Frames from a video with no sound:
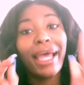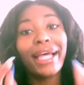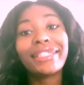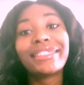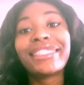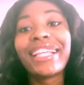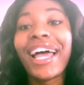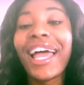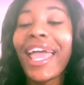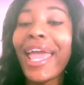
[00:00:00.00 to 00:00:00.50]

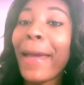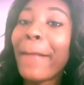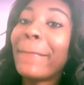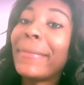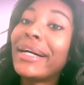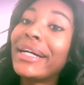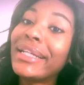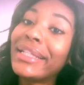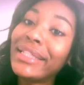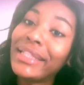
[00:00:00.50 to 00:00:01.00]
Yes, I am
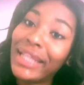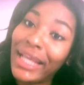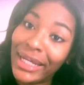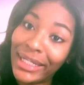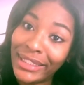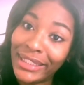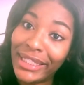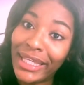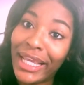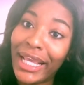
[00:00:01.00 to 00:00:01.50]
a
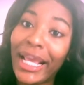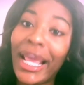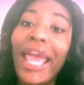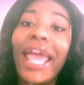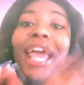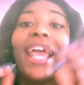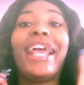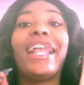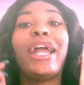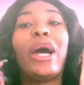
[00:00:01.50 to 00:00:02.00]
youngin,
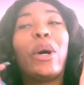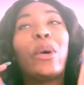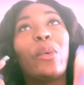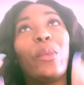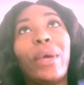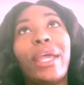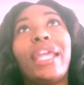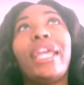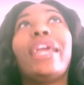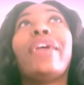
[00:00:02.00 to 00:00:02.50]
and I'll
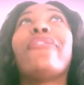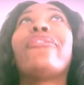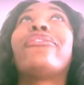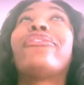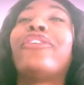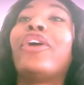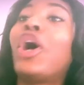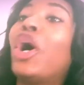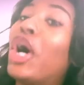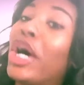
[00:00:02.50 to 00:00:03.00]
wait in
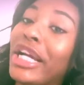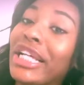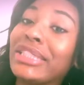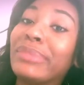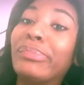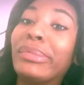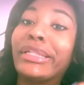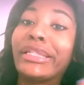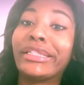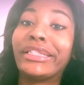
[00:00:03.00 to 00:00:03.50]
for
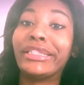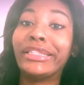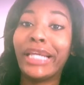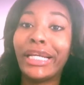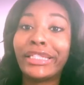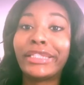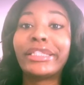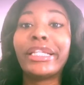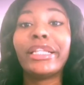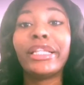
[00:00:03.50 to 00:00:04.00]
August because
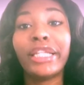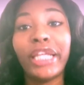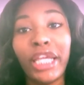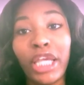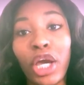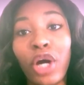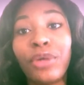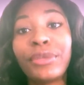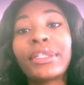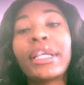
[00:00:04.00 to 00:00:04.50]
that's the
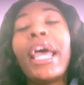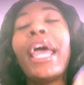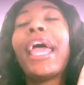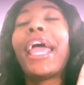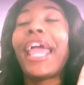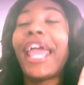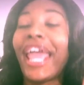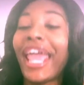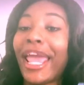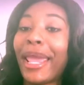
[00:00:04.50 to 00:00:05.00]
Leos,
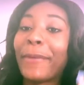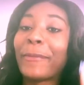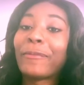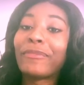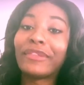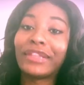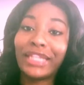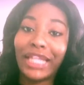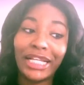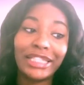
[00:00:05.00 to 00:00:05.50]

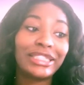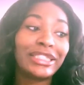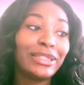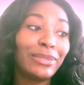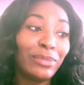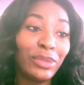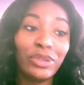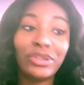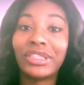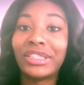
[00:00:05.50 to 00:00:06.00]
and that's the
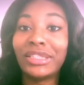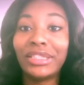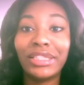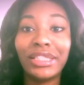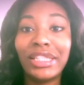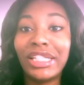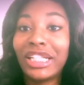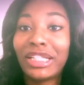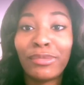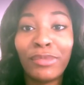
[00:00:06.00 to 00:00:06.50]
most
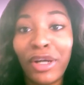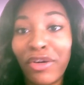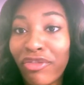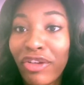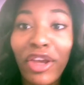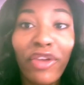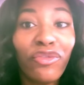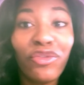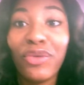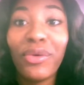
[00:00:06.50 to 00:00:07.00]
litest
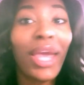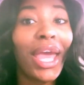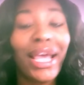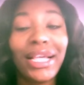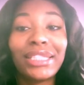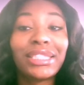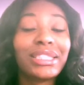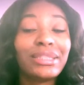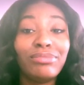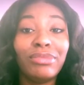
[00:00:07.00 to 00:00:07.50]
month if you
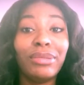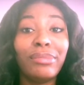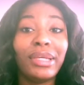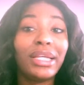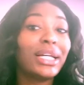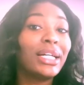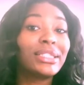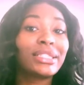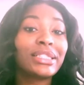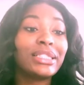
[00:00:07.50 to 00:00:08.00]
ask me
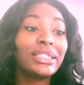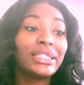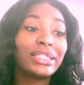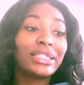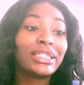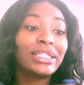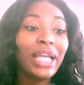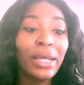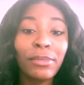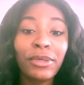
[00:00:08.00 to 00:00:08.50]
because it's
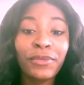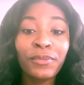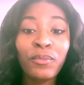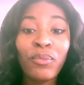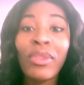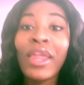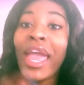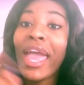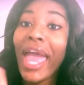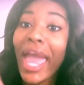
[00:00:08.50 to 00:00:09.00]
summer.
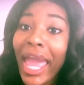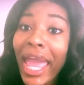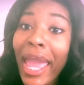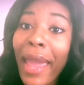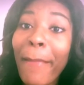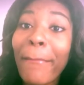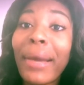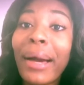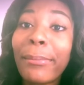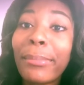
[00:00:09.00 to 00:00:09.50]

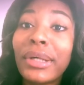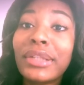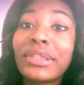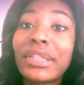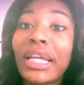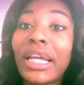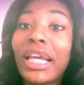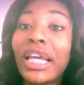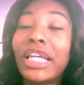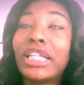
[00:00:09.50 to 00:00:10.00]
And my
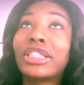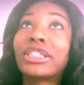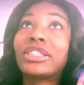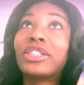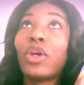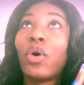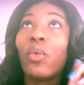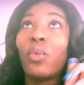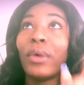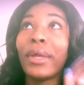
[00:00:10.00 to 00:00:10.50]
birthday is
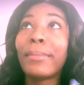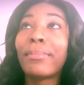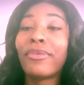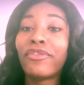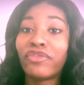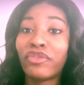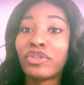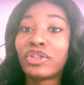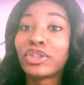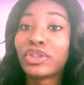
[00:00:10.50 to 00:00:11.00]
the week
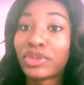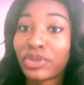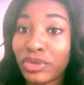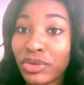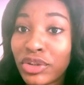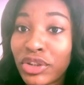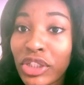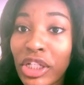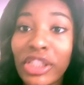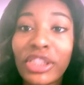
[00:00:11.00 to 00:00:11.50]
before school
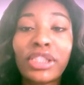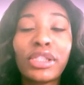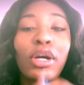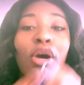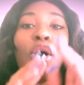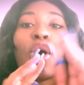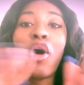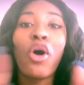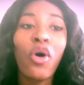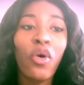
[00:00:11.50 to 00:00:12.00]
starts.
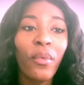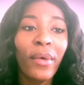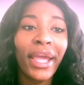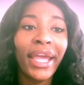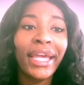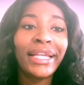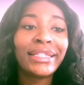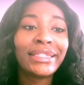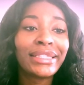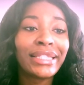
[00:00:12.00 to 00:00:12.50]

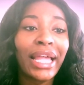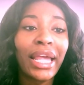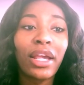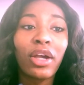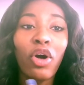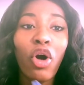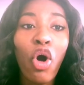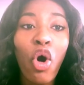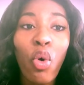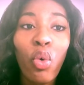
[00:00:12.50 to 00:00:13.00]
Always,
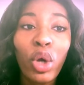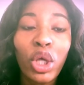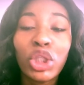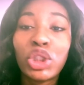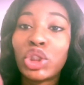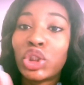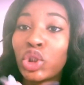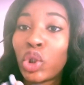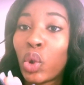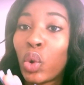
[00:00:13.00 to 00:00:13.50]
like
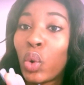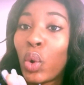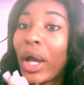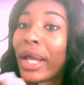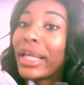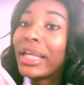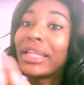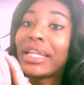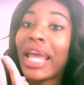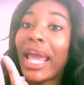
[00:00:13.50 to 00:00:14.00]
always. So
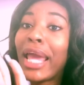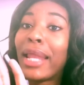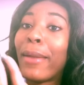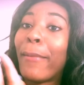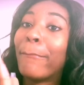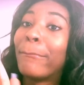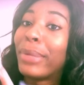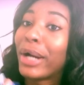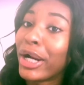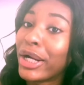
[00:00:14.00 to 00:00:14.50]
I get to have
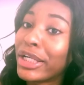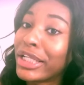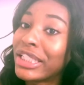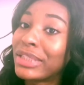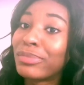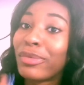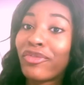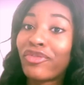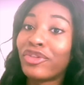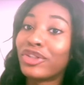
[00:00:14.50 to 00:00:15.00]
them
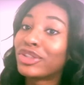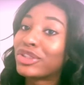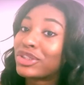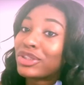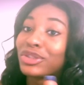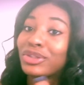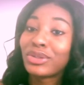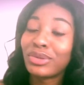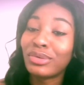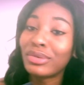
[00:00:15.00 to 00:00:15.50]
parties before
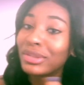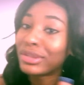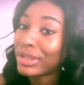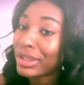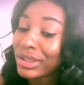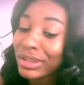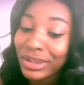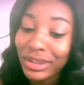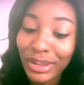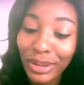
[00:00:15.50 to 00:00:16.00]
school
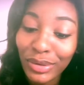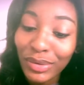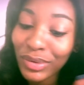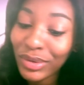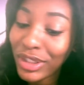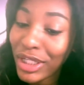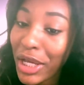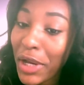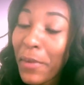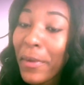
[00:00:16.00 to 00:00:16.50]
starts. So you
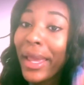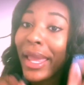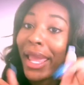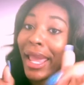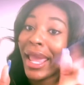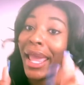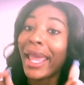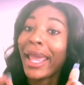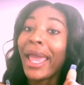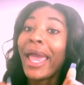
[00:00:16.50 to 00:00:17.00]
know.
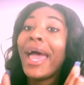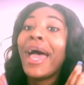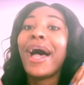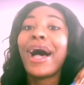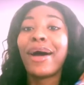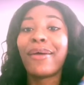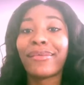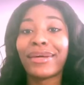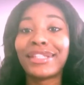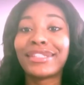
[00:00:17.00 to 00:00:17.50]
And
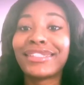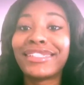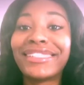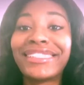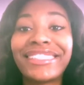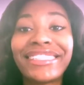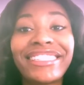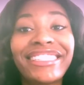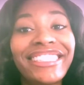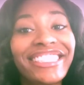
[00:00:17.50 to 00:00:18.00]
I already
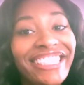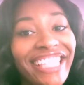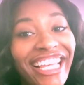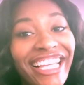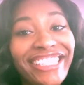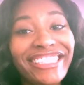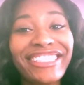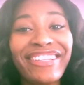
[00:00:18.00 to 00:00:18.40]
turned 16.